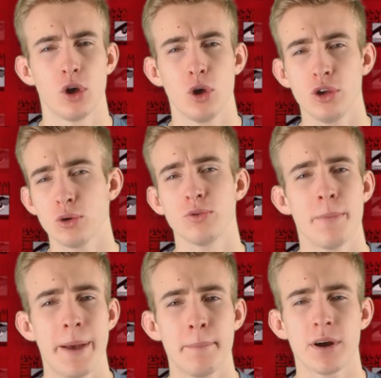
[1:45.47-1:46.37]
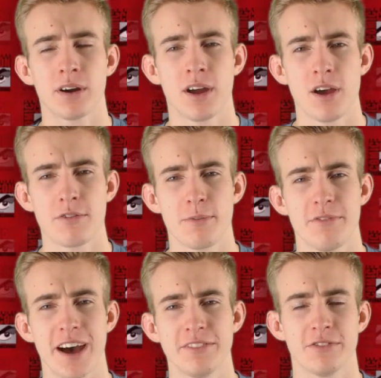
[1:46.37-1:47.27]
who you'll remember from
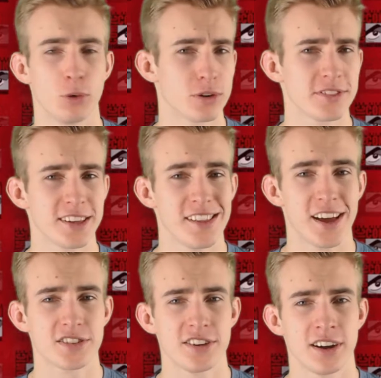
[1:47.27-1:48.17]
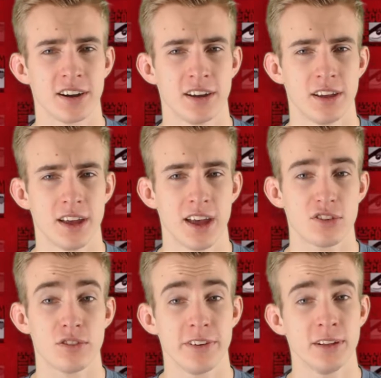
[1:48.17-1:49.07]
FanForstic last year,
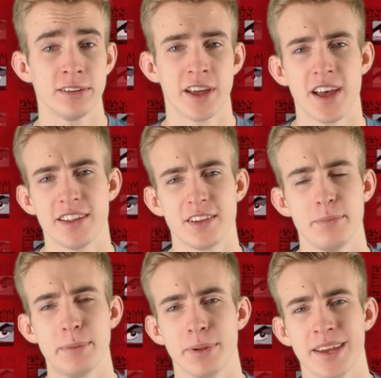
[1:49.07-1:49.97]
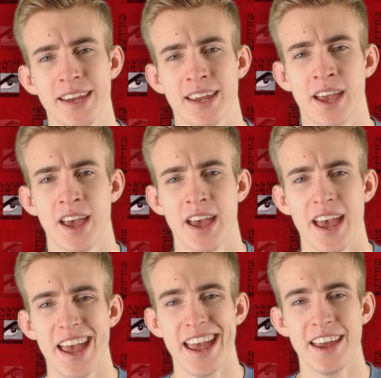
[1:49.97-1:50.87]
is revealed to be playing
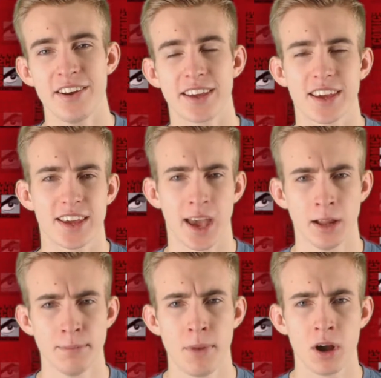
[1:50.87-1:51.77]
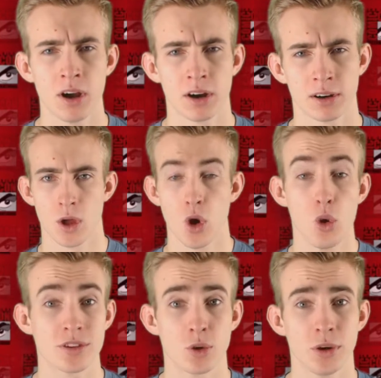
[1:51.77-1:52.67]
Eric Killmonger,
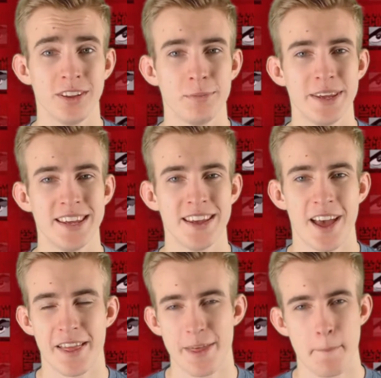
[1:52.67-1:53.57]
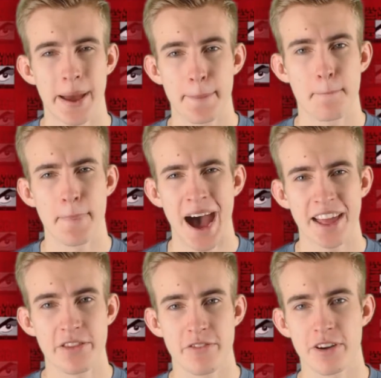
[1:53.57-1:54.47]
who is going to be the big
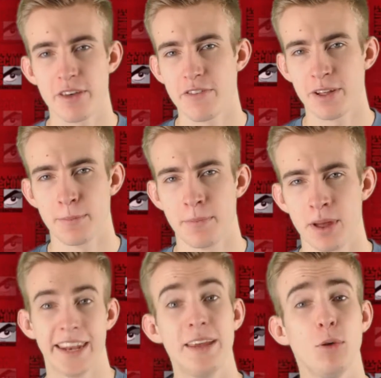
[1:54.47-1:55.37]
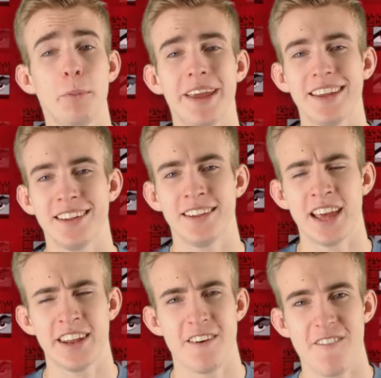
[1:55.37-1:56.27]
bad for the film. And he will be aided
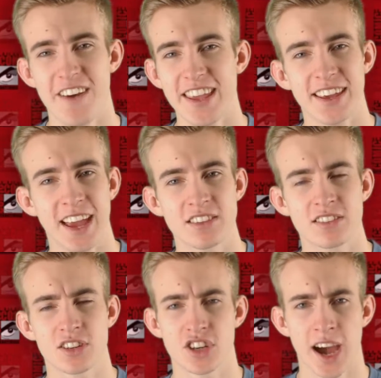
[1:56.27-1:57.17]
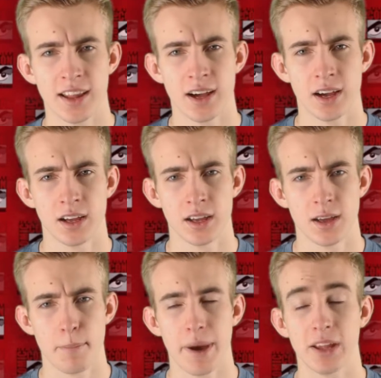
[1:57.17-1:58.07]
in the fight against T'Challa
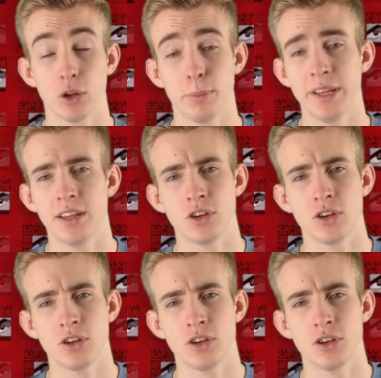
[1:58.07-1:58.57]
by Lupita